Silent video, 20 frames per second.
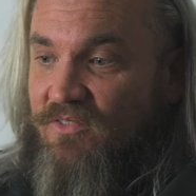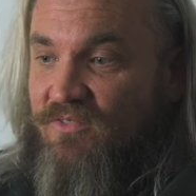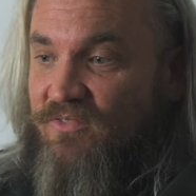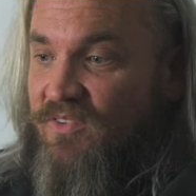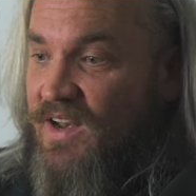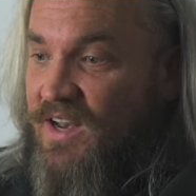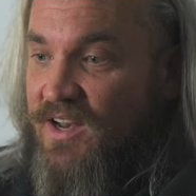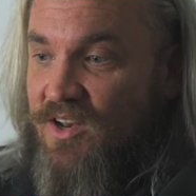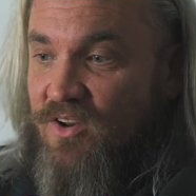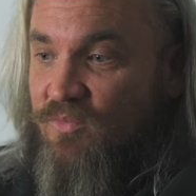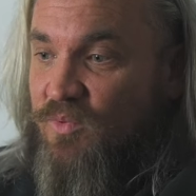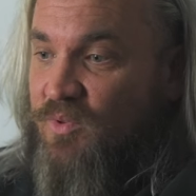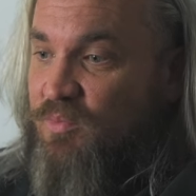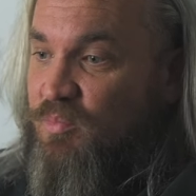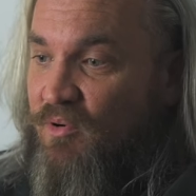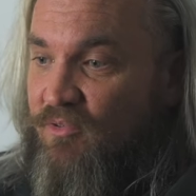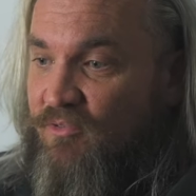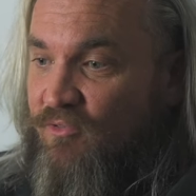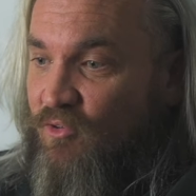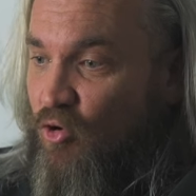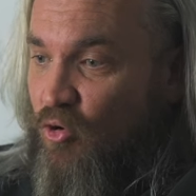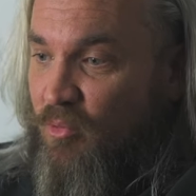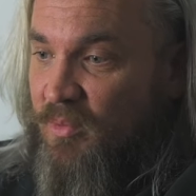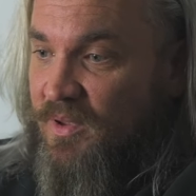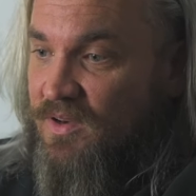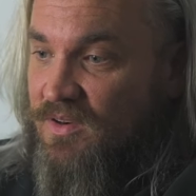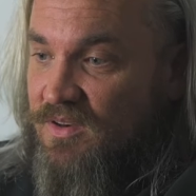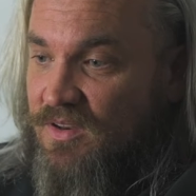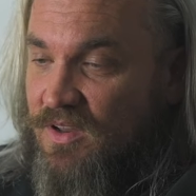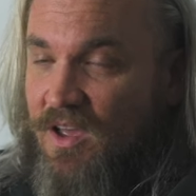I fell in love with
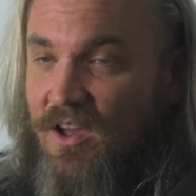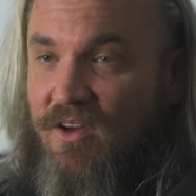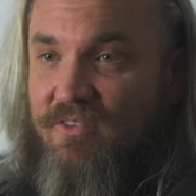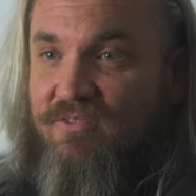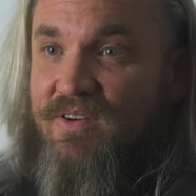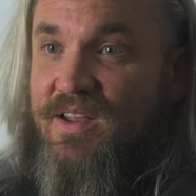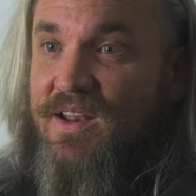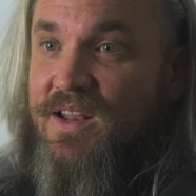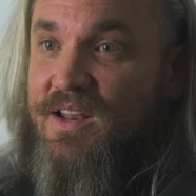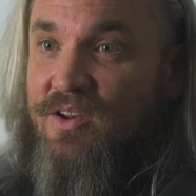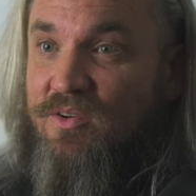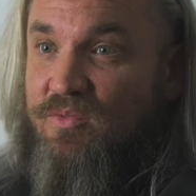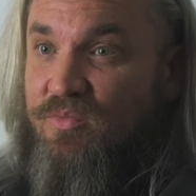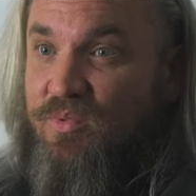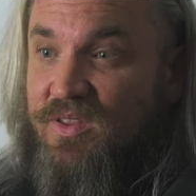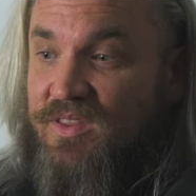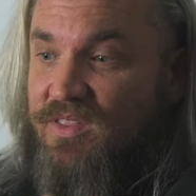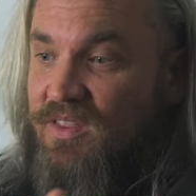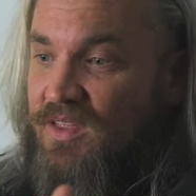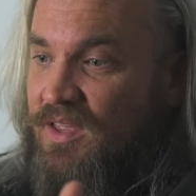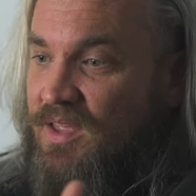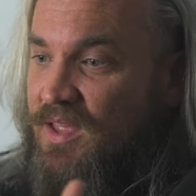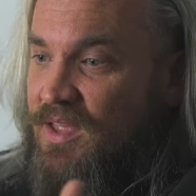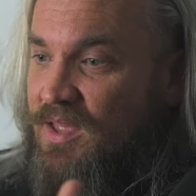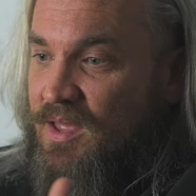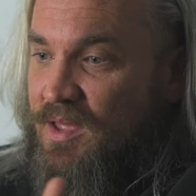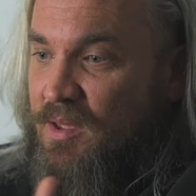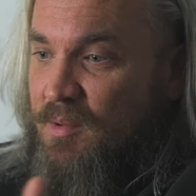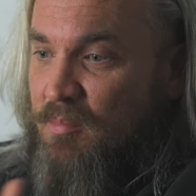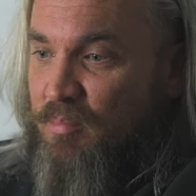performing. I fell in love with
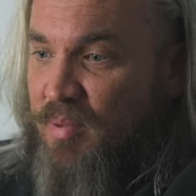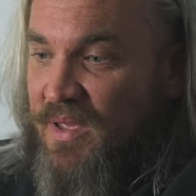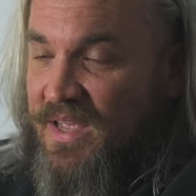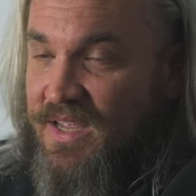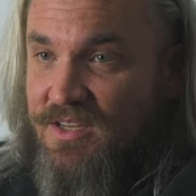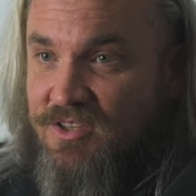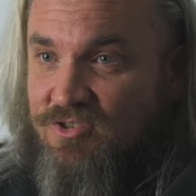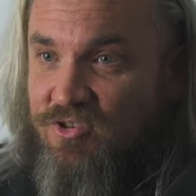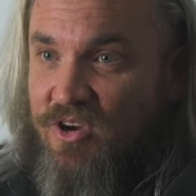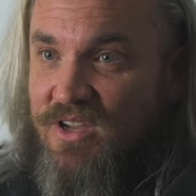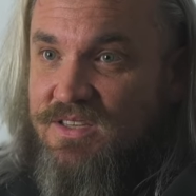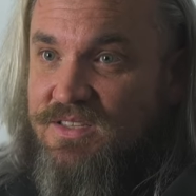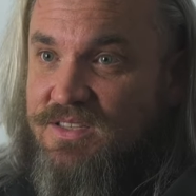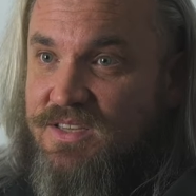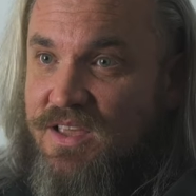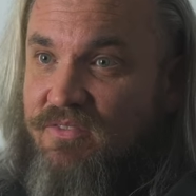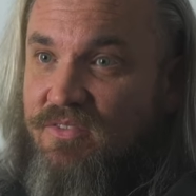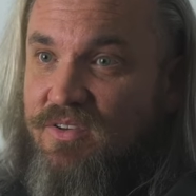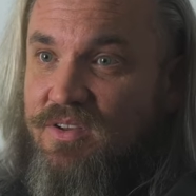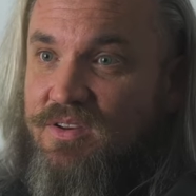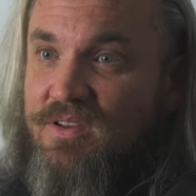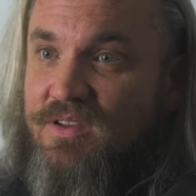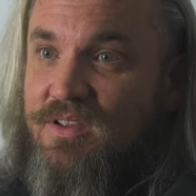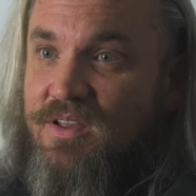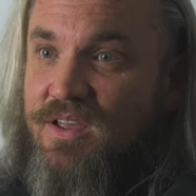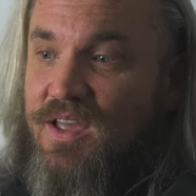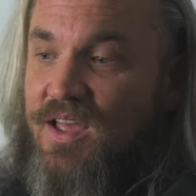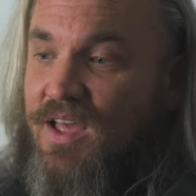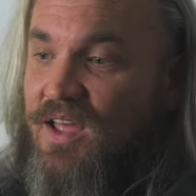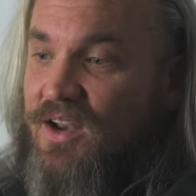being Trent
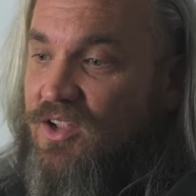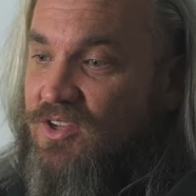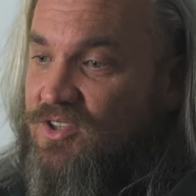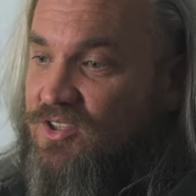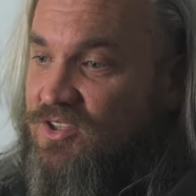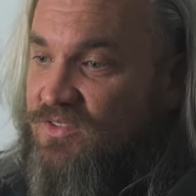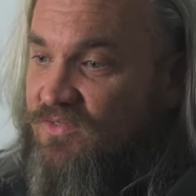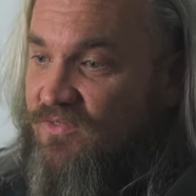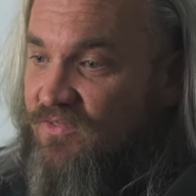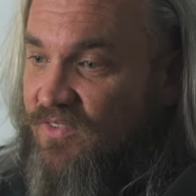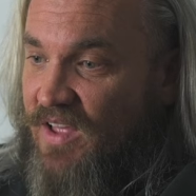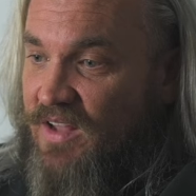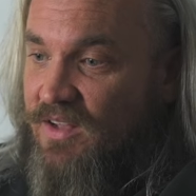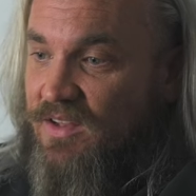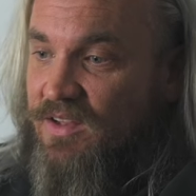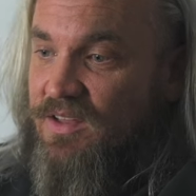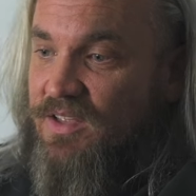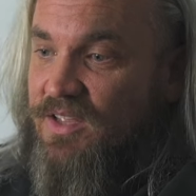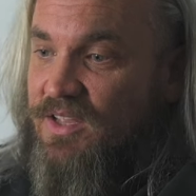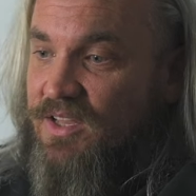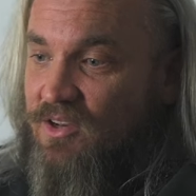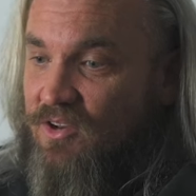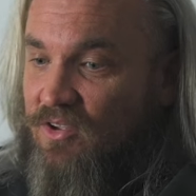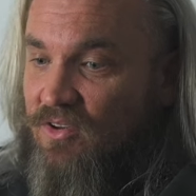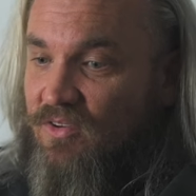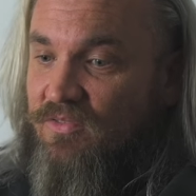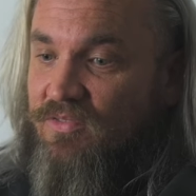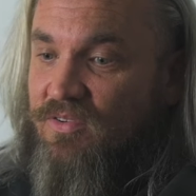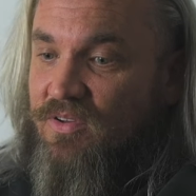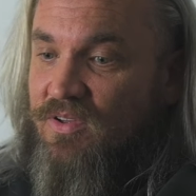Seven, and I just fell in
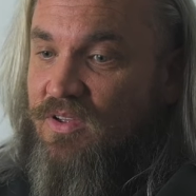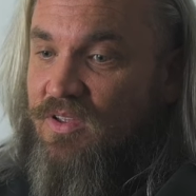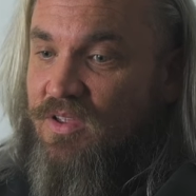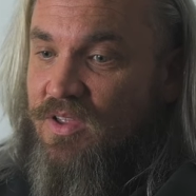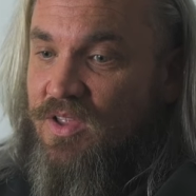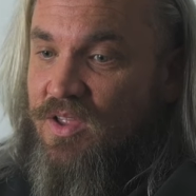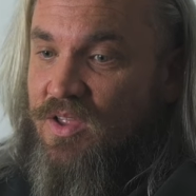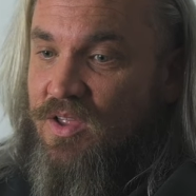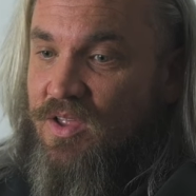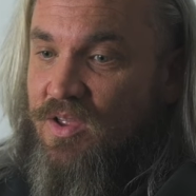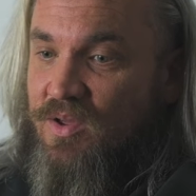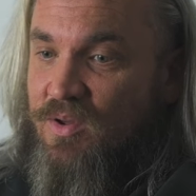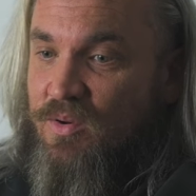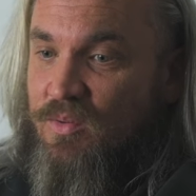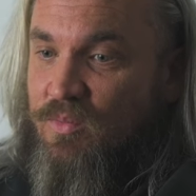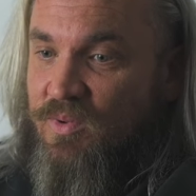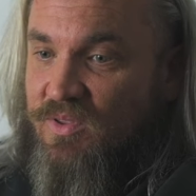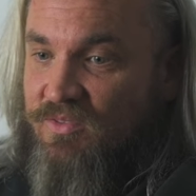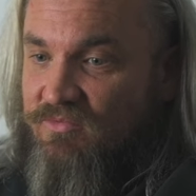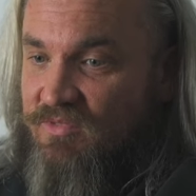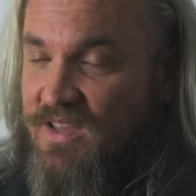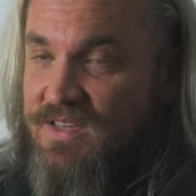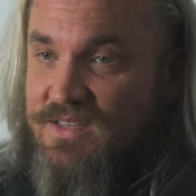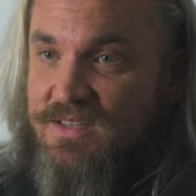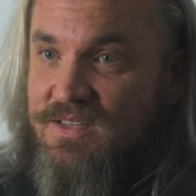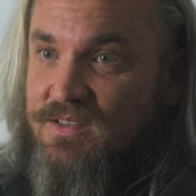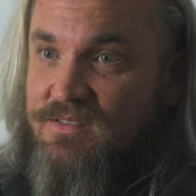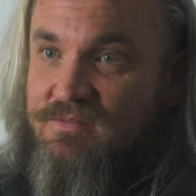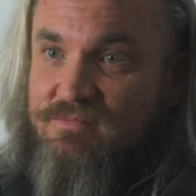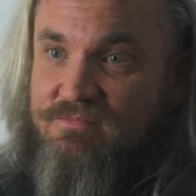love with
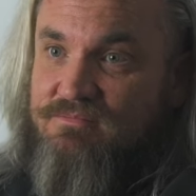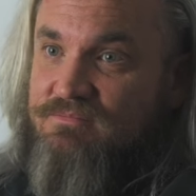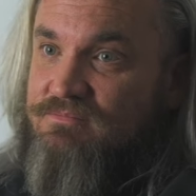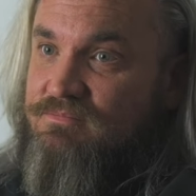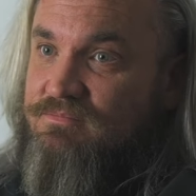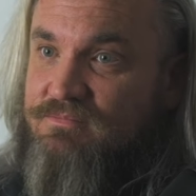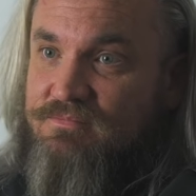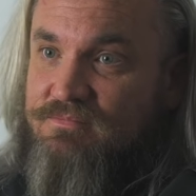wrestling.